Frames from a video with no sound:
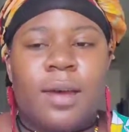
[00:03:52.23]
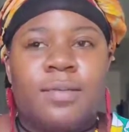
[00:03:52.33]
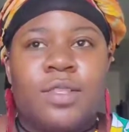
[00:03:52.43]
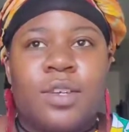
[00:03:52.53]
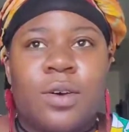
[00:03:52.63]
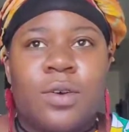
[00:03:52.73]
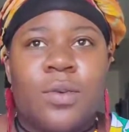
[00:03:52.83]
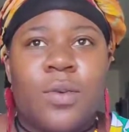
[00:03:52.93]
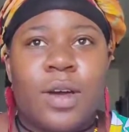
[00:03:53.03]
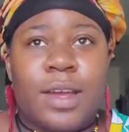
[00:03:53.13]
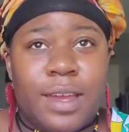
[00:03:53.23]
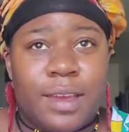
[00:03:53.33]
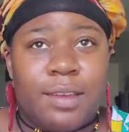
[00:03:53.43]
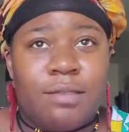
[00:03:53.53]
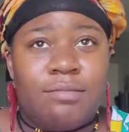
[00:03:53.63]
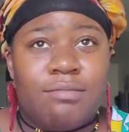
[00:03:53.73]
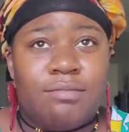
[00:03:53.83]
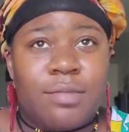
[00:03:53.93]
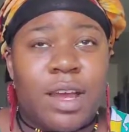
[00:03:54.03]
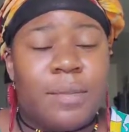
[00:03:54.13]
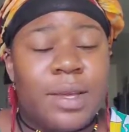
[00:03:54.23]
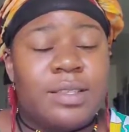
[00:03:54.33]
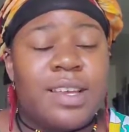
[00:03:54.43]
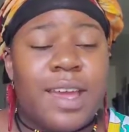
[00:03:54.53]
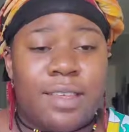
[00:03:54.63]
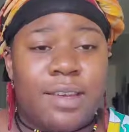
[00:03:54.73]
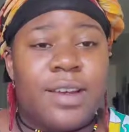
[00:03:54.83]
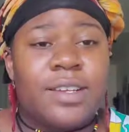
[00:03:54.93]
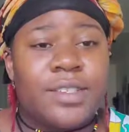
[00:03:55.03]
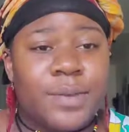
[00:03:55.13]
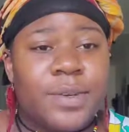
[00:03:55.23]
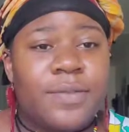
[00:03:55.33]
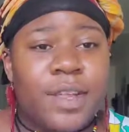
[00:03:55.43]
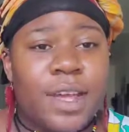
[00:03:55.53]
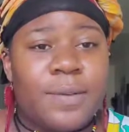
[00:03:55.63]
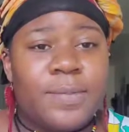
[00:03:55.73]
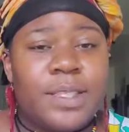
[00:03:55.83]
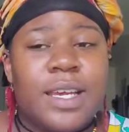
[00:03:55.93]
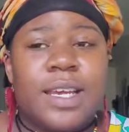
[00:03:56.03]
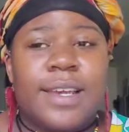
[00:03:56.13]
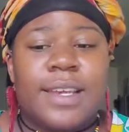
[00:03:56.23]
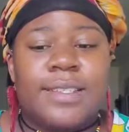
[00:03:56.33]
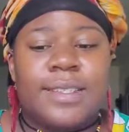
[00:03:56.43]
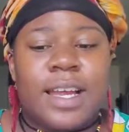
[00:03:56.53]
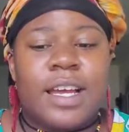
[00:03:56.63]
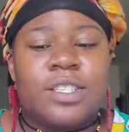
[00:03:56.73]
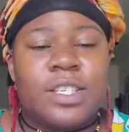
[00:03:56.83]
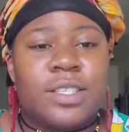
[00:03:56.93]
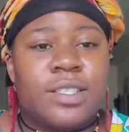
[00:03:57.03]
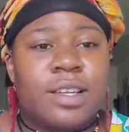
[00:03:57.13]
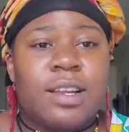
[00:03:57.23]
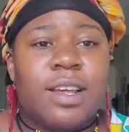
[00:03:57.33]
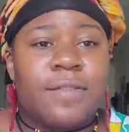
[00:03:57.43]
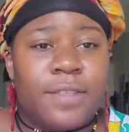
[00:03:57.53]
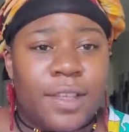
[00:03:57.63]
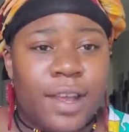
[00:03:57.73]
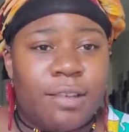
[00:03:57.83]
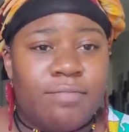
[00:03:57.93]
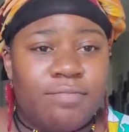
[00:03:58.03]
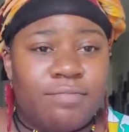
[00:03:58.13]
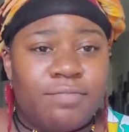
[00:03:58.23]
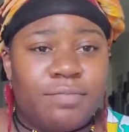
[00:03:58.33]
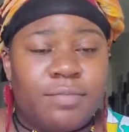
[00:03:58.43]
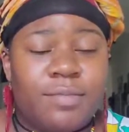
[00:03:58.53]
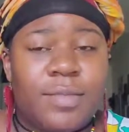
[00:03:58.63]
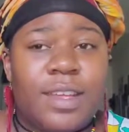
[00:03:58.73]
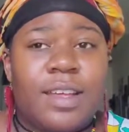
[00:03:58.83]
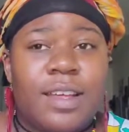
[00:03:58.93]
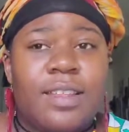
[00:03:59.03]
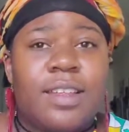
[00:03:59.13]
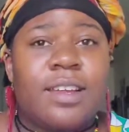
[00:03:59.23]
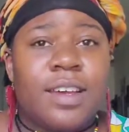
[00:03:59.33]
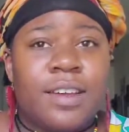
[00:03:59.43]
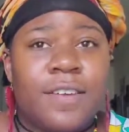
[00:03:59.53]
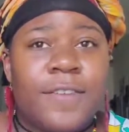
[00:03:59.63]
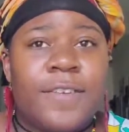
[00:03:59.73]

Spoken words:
So again, coming together as twin flames, it's not just a love thing. The love